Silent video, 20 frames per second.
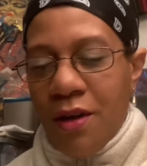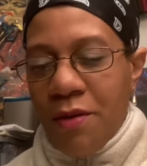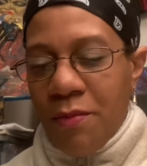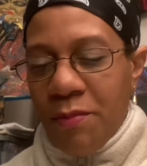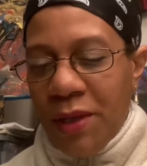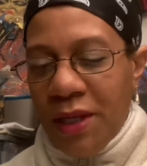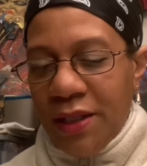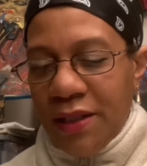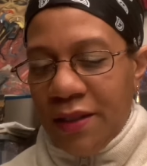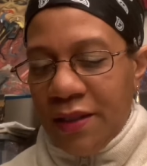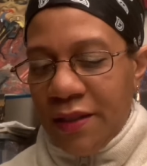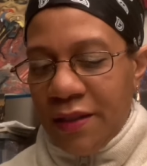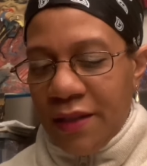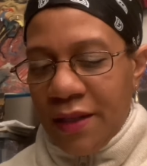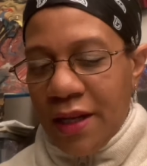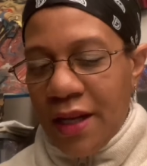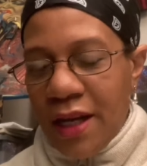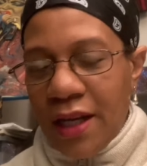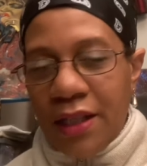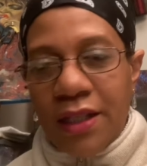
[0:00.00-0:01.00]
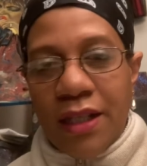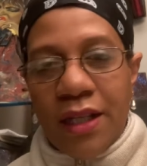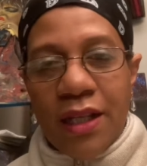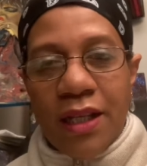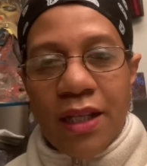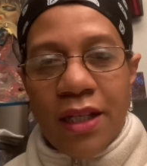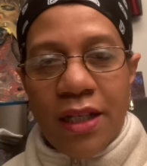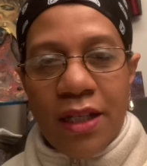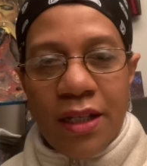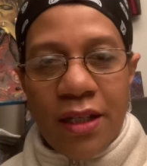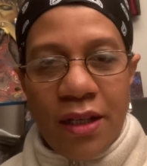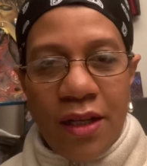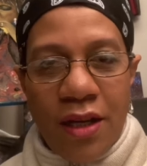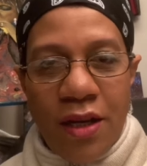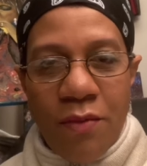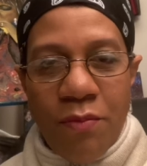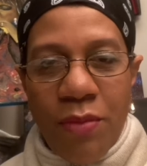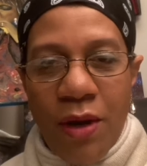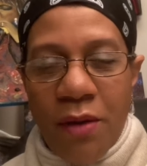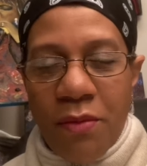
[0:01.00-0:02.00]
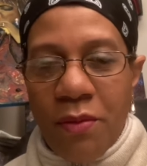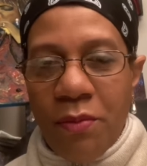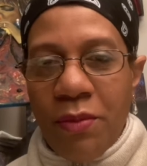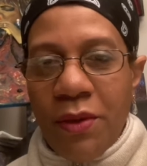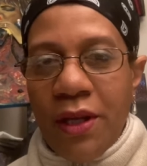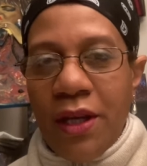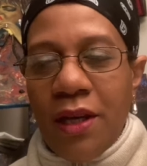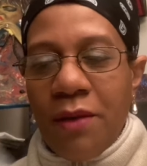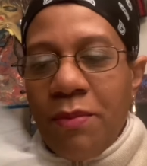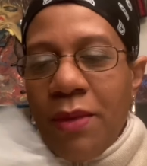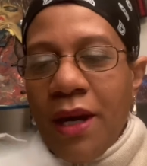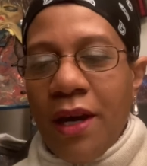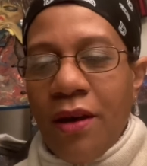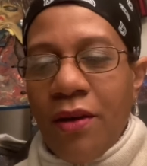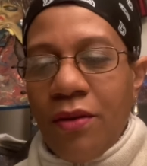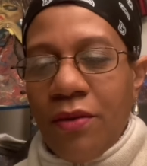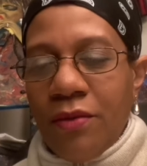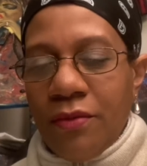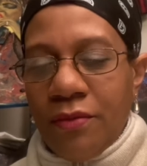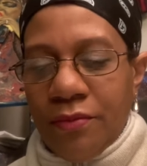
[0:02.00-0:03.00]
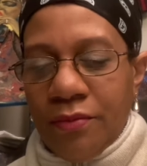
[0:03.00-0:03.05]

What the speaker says: pieces that I did probably about